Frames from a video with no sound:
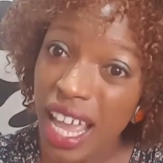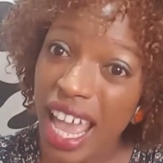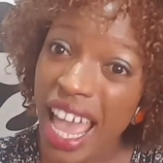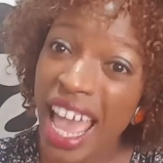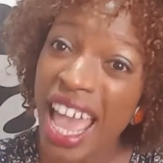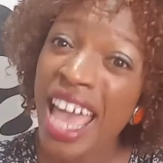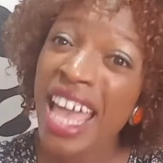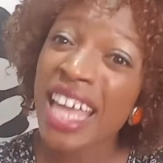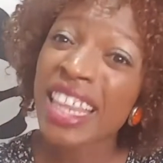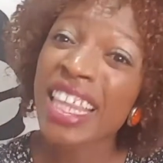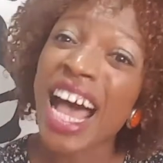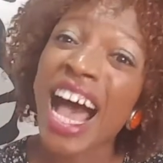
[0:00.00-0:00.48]

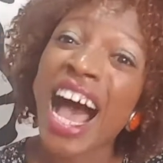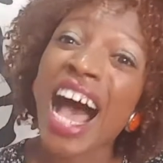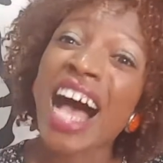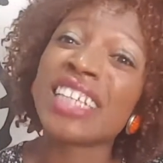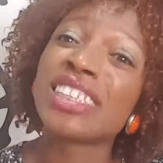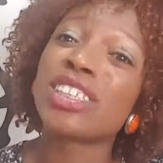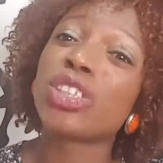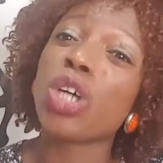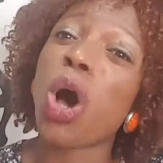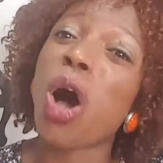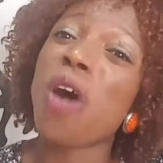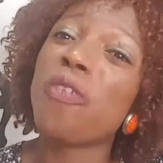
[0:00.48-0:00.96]
And
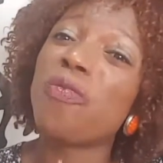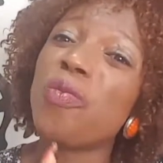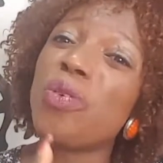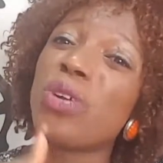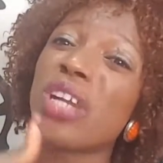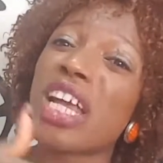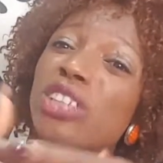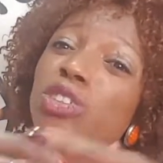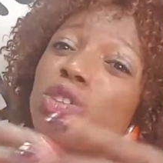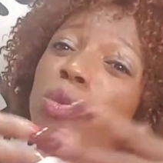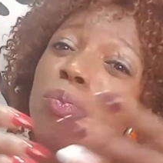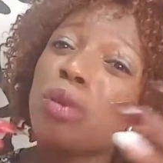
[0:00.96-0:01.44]
as often
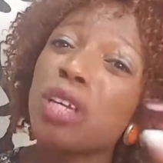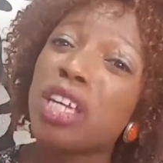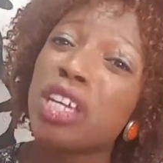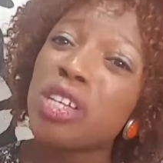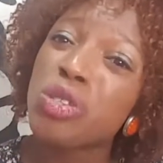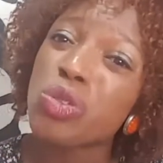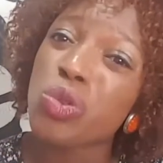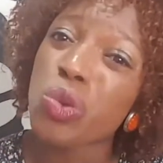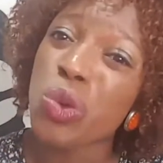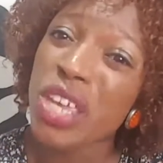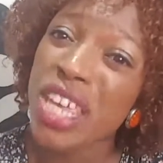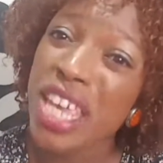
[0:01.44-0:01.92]
as you
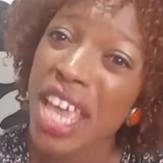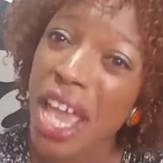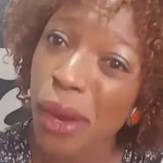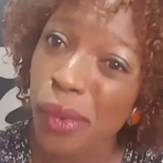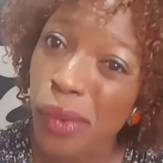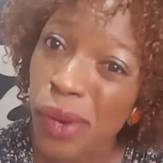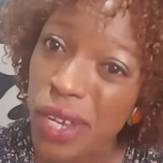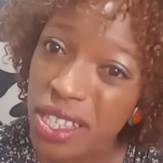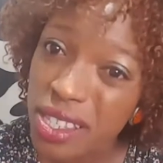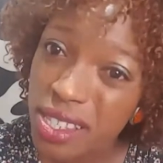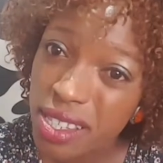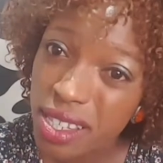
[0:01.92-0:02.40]
begin to
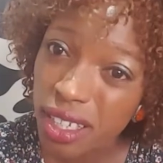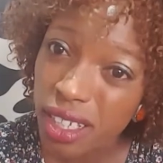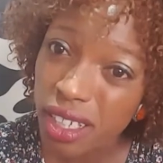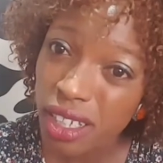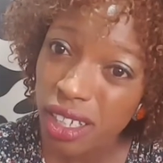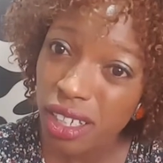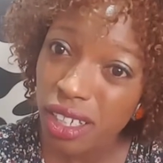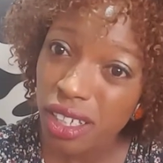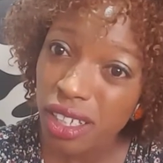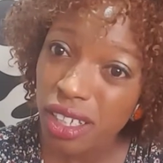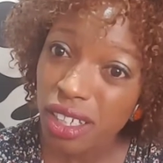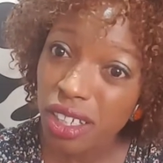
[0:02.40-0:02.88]
hear it,
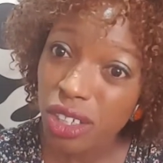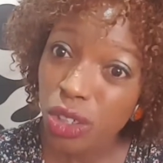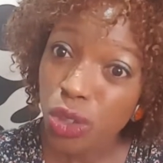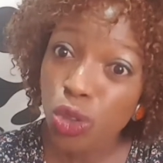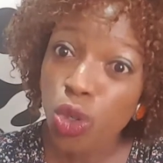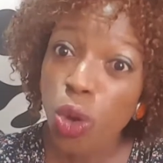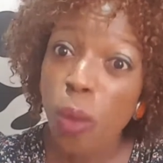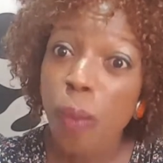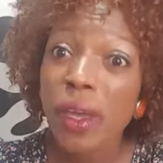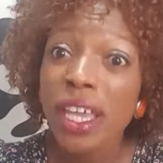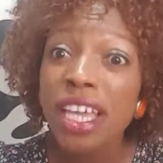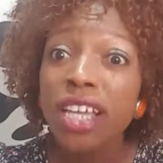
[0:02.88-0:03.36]

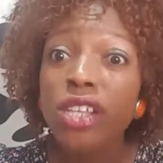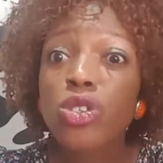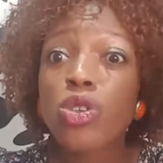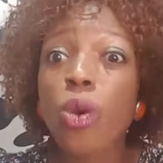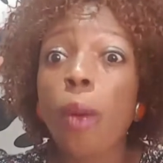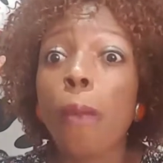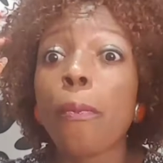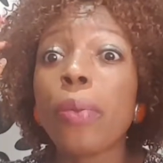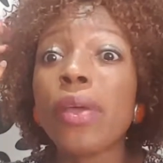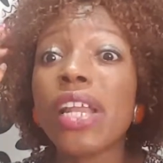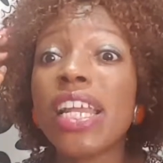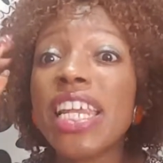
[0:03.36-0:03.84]
you begin
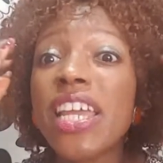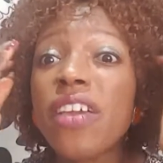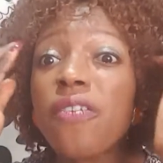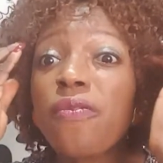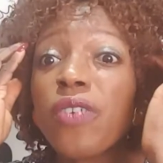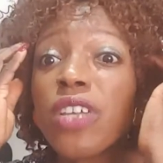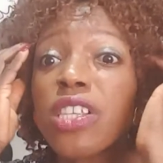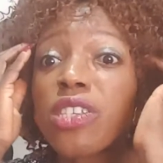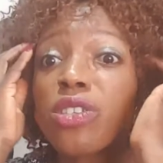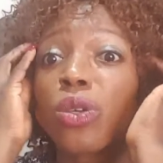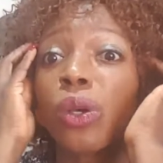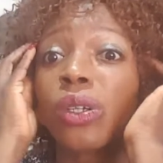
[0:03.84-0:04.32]
to believe
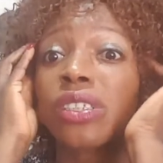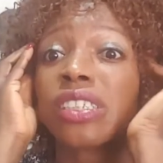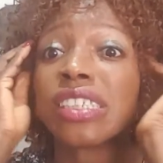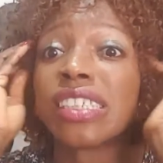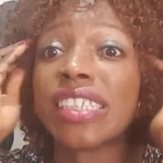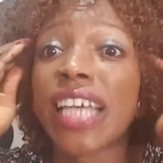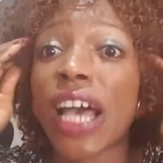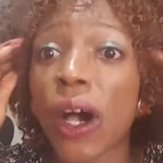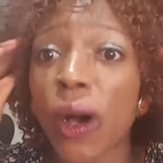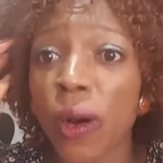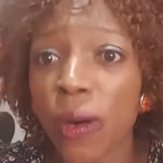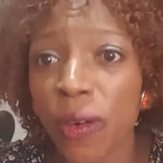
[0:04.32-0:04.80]
it
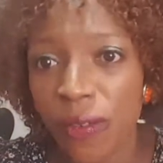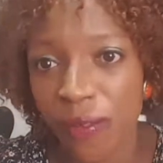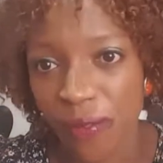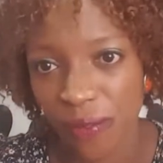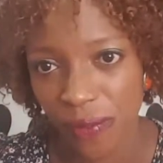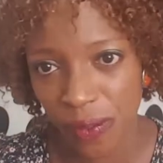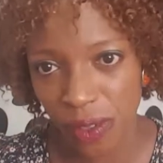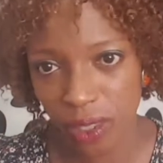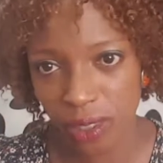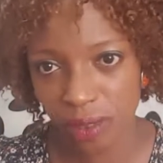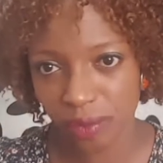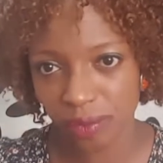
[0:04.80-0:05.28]

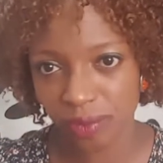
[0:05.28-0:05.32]
yourself.